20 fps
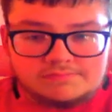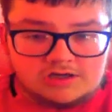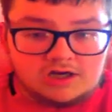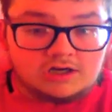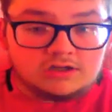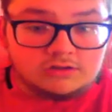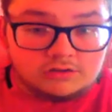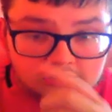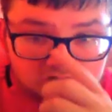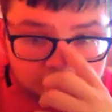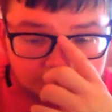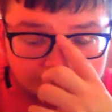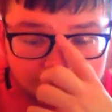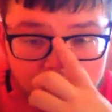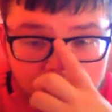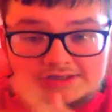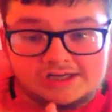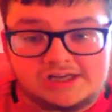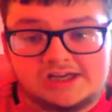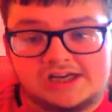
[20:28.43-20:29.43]
got loads of
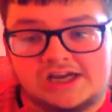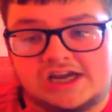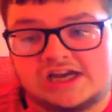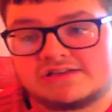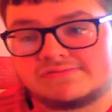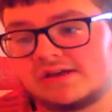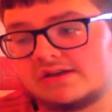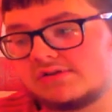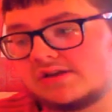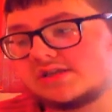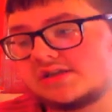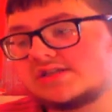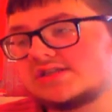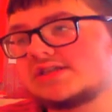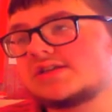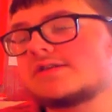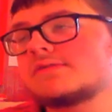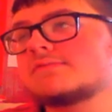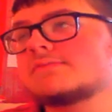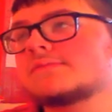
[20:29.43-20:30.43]
Premier League
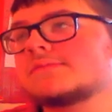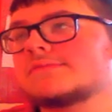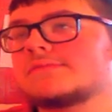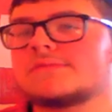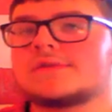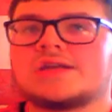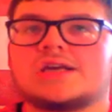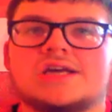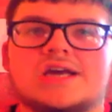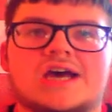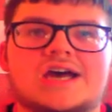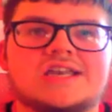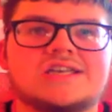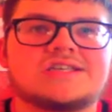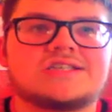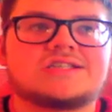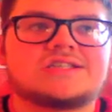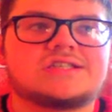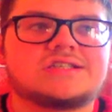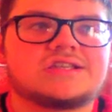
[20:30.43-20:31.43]
experience,
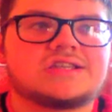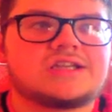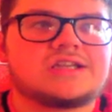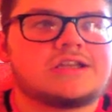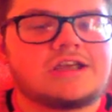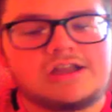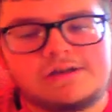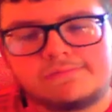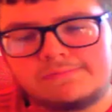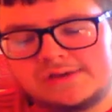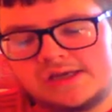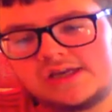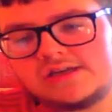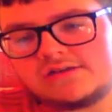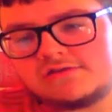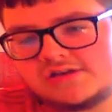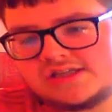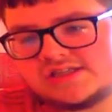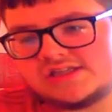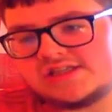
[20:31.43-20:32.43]
and it'll be
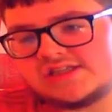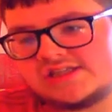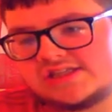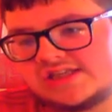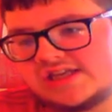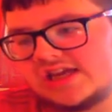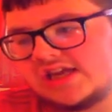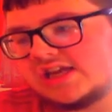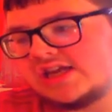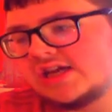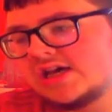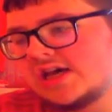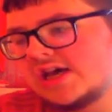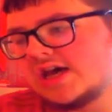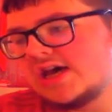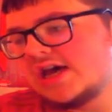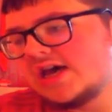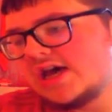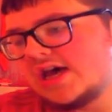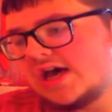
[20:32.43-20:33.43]
interesting to see
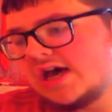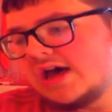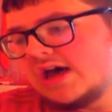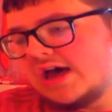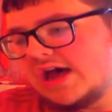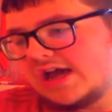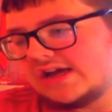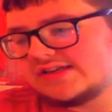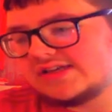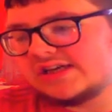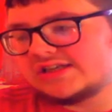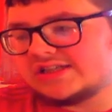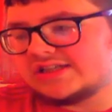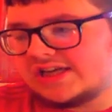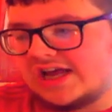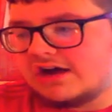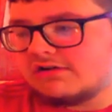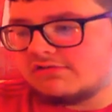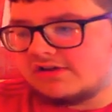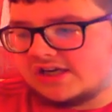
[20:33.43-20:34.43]

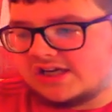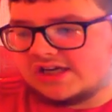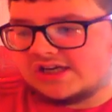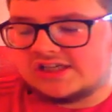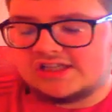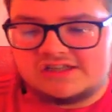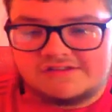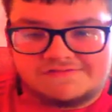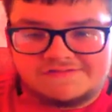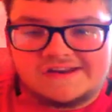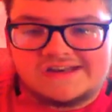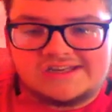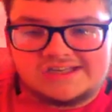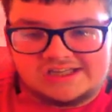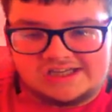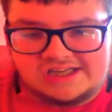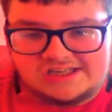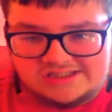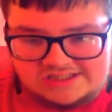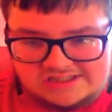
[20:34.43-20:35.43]
exactly how United defend
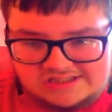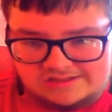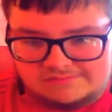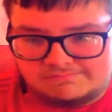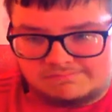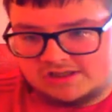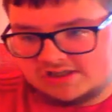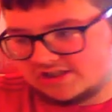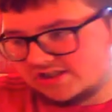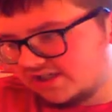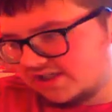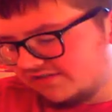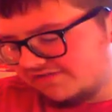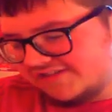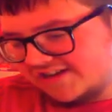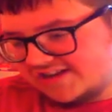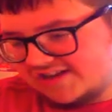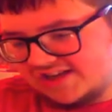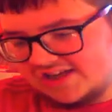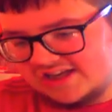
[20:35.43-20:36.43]
against them, because the
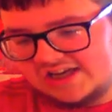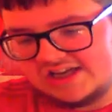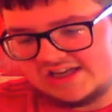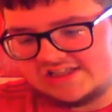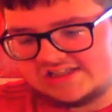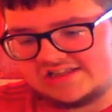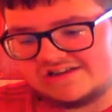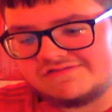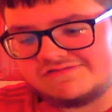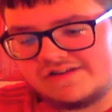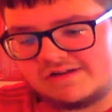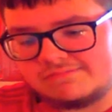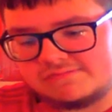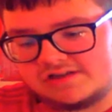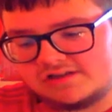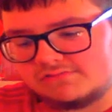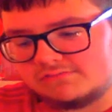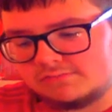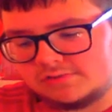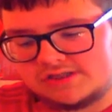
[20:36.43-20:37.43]
defending against
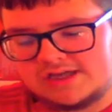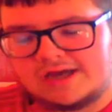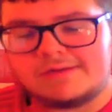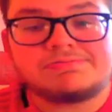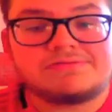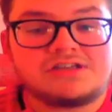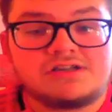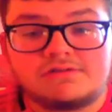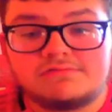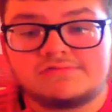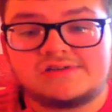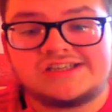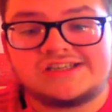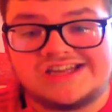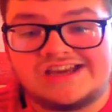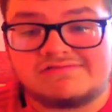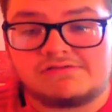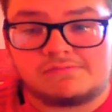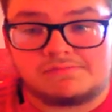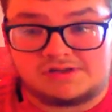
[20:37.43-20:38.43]
Southampton was absolutely
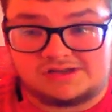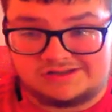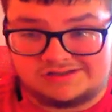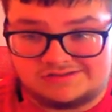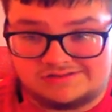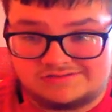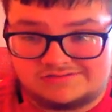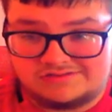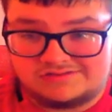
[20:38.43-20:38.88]
terrible.